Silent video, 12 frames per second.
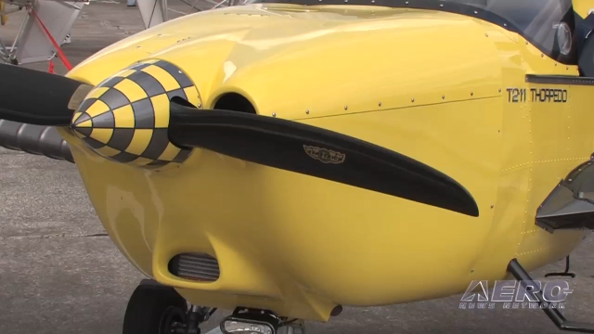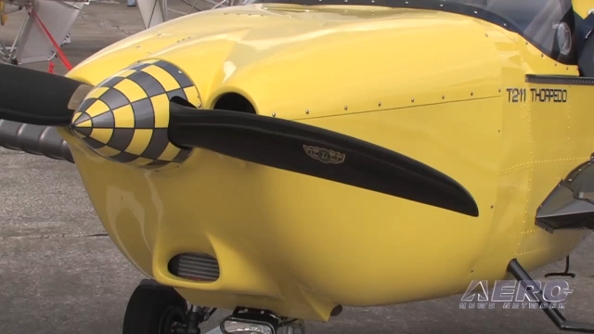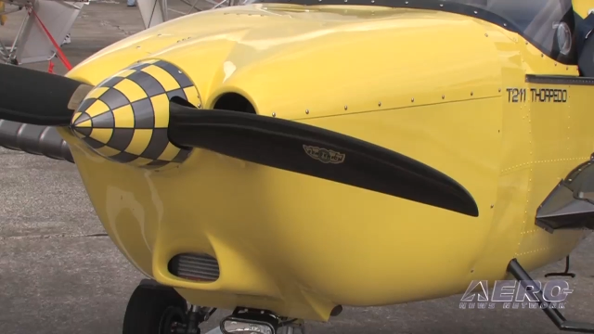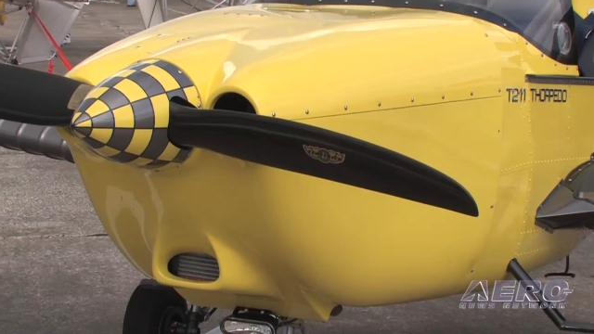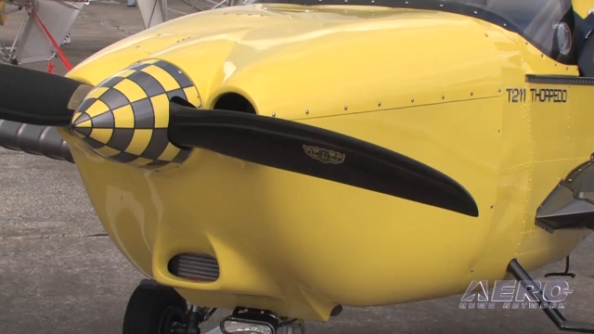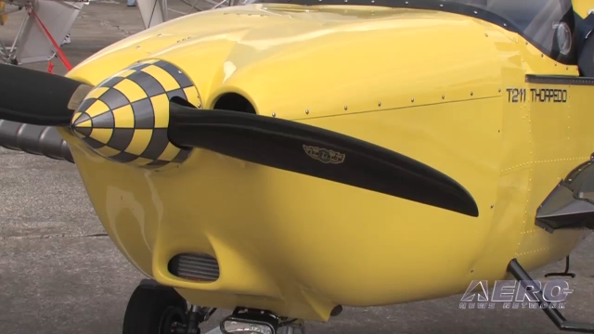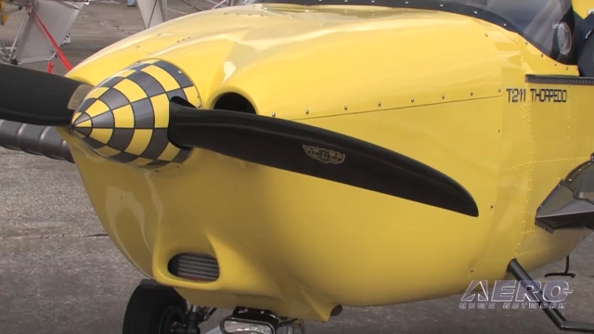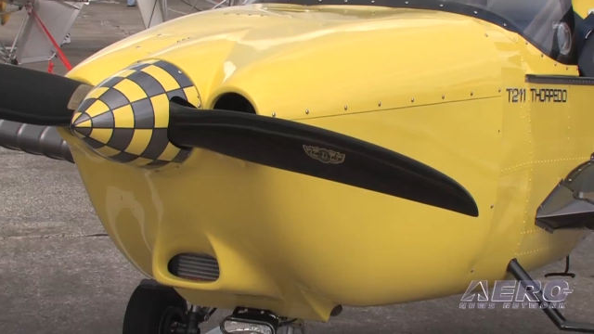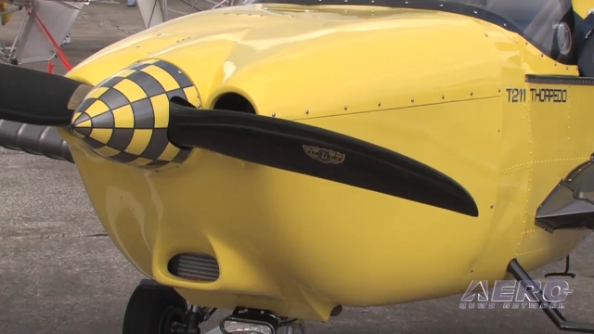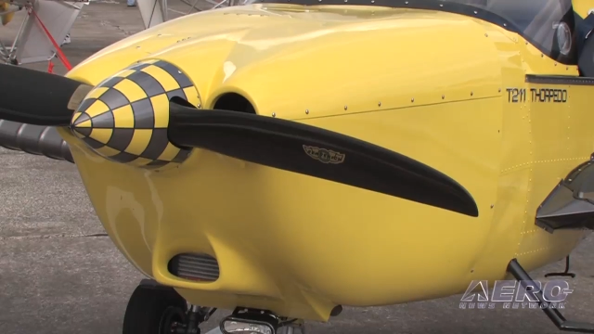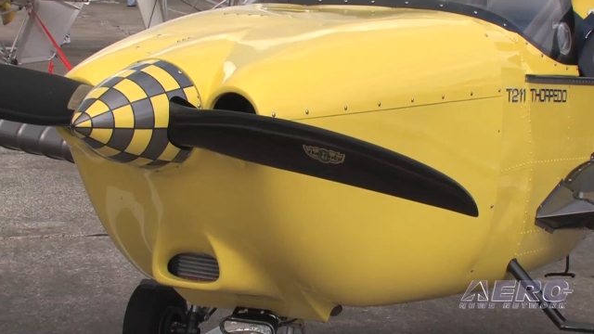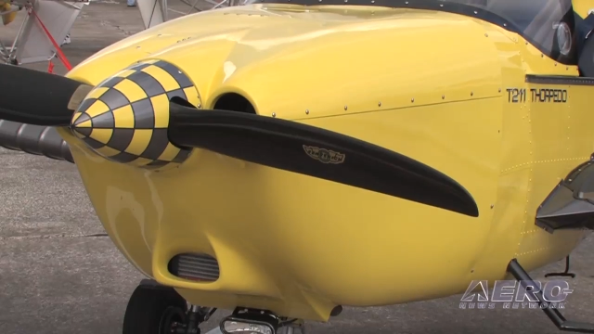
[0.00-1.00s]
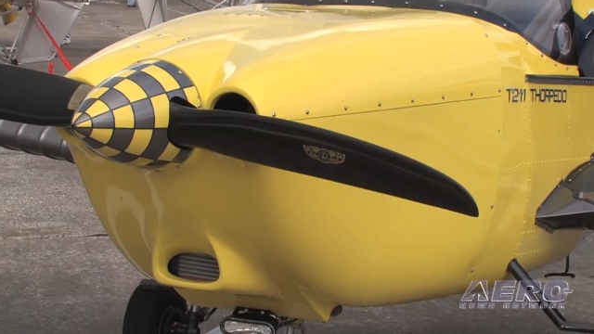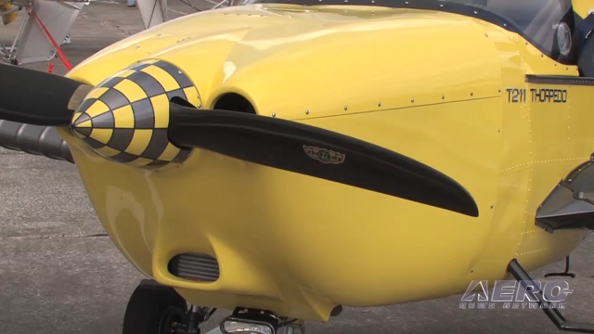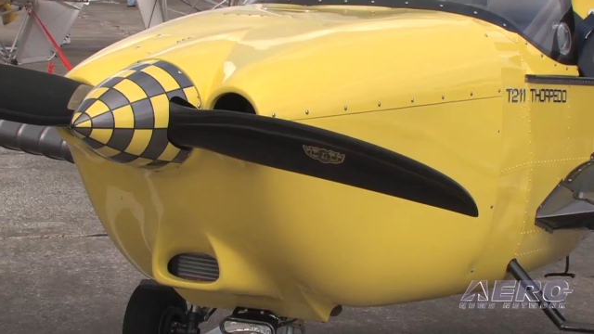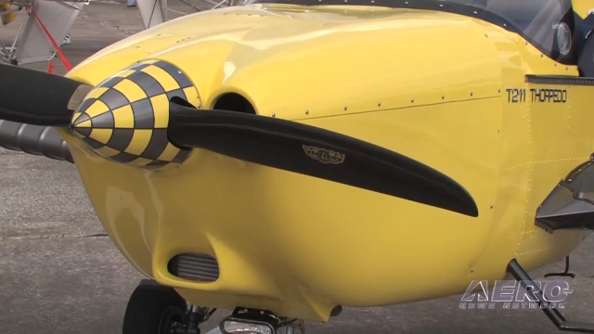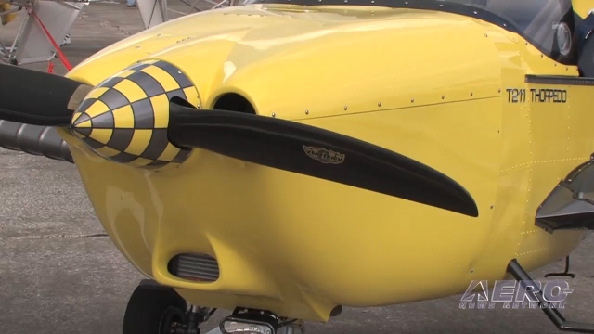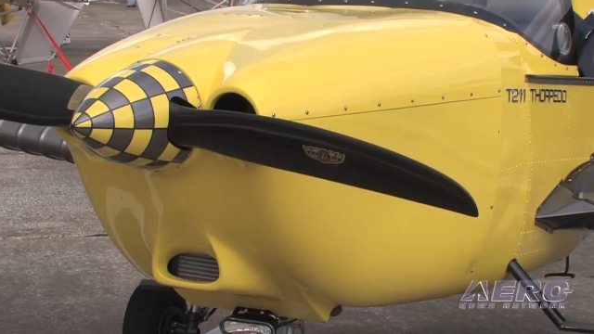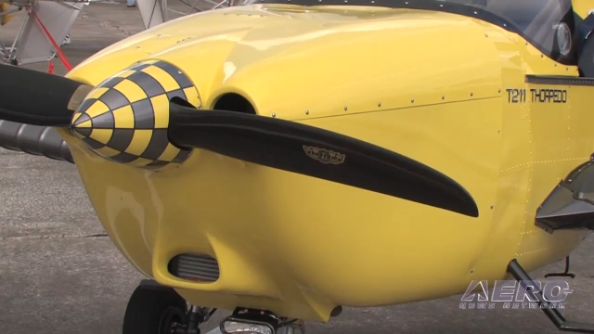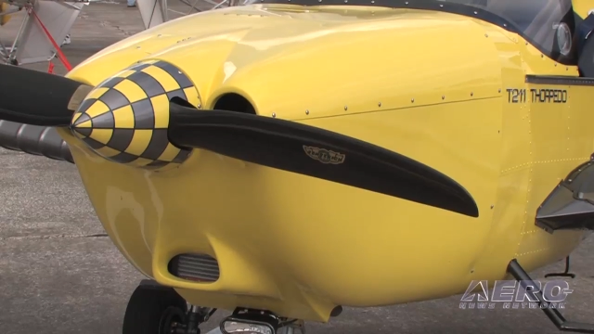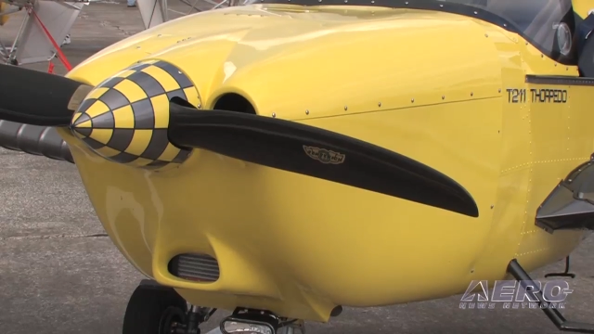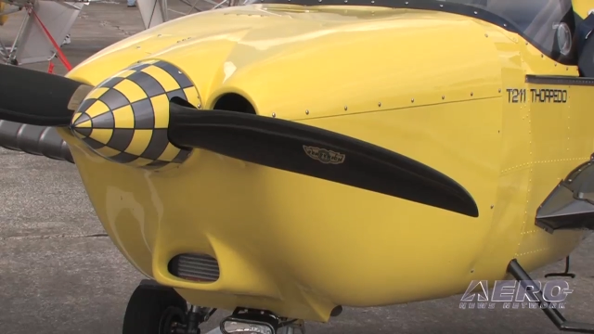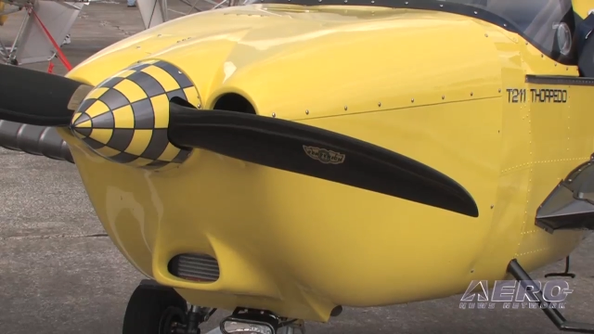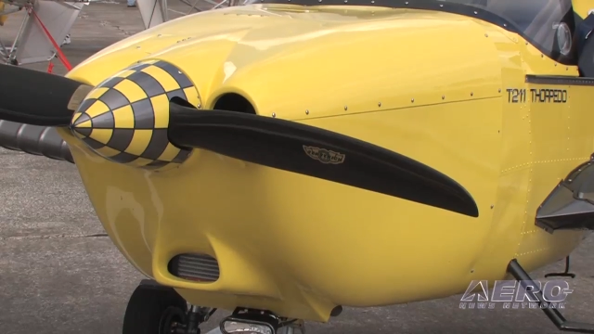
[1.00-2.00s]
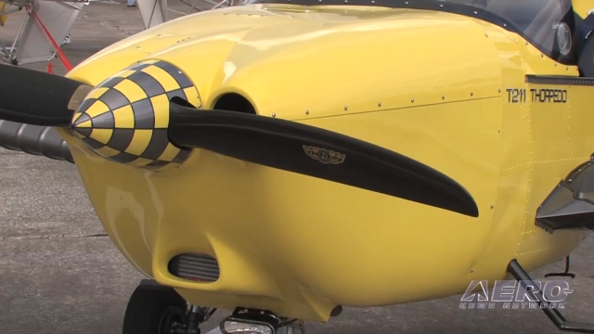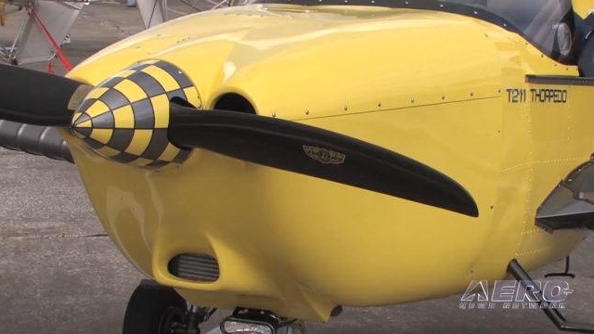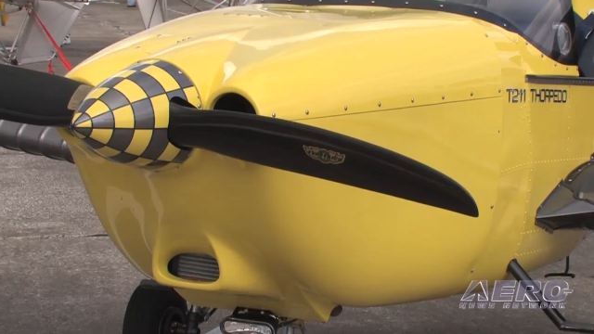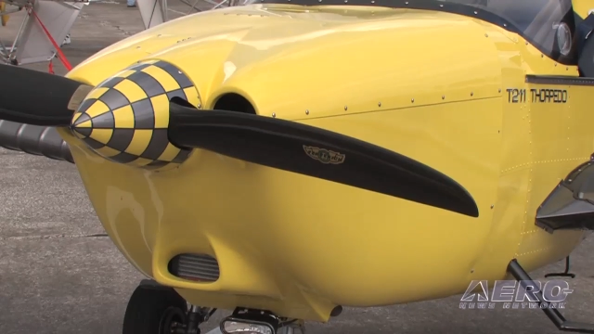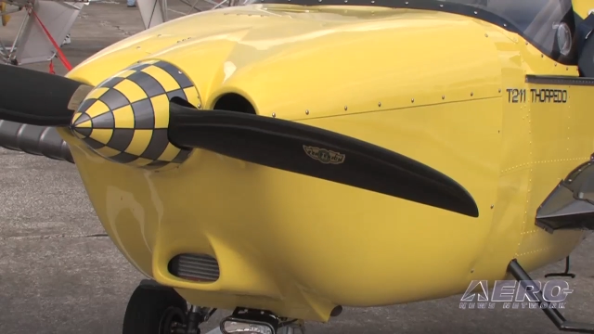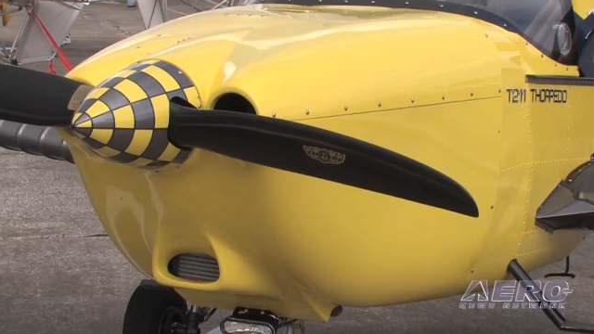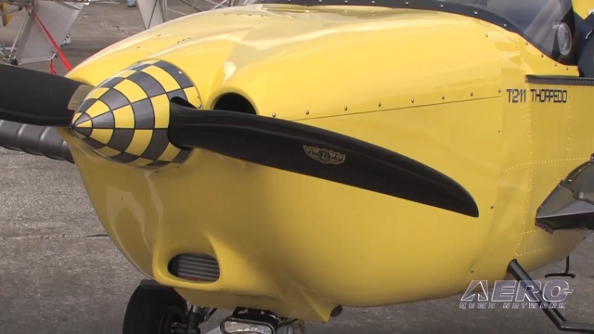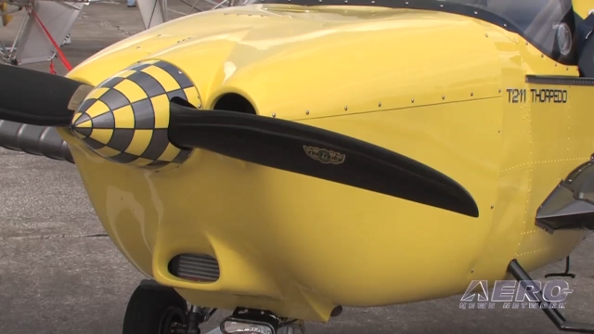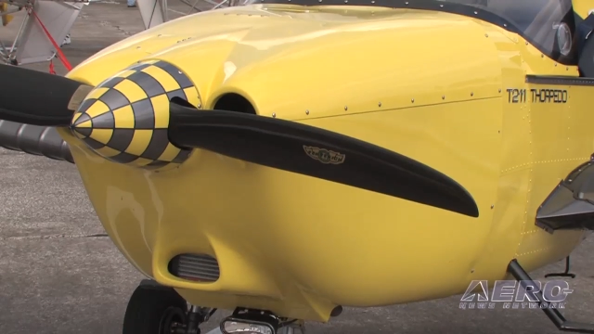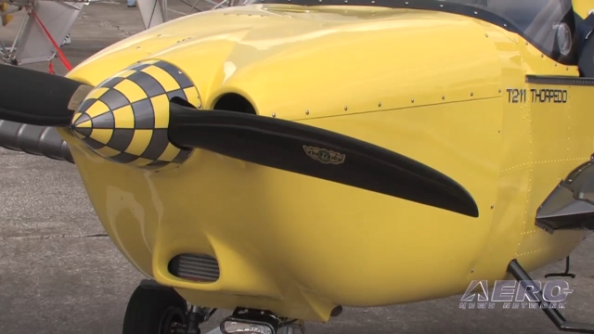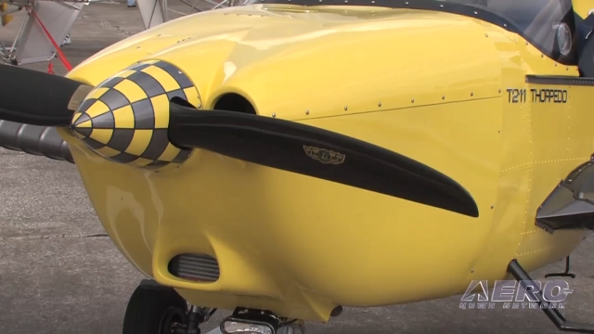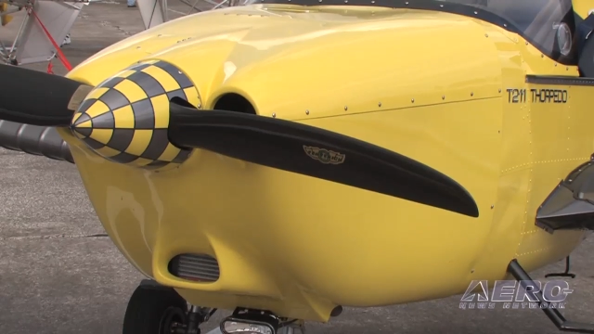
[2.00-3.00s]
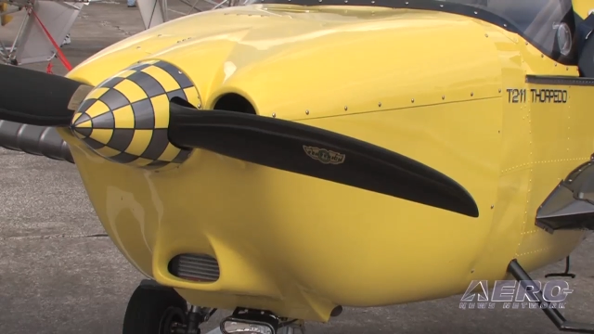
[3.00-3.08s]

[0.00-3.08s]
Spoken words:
No face is visible, so there are no lips to read.